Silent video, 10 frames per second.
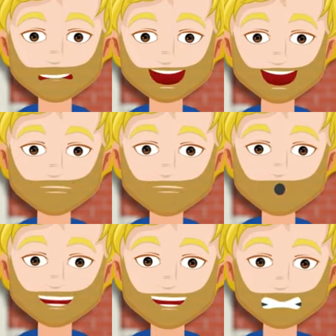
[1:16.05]
van on the
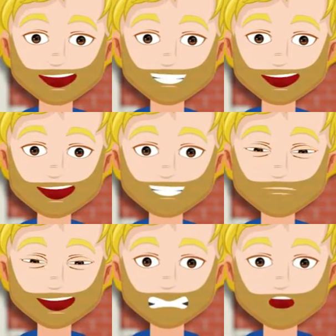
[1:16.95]
building site at the end
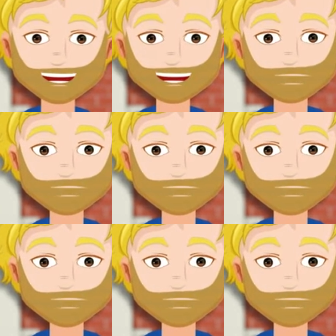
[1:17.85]
of my street,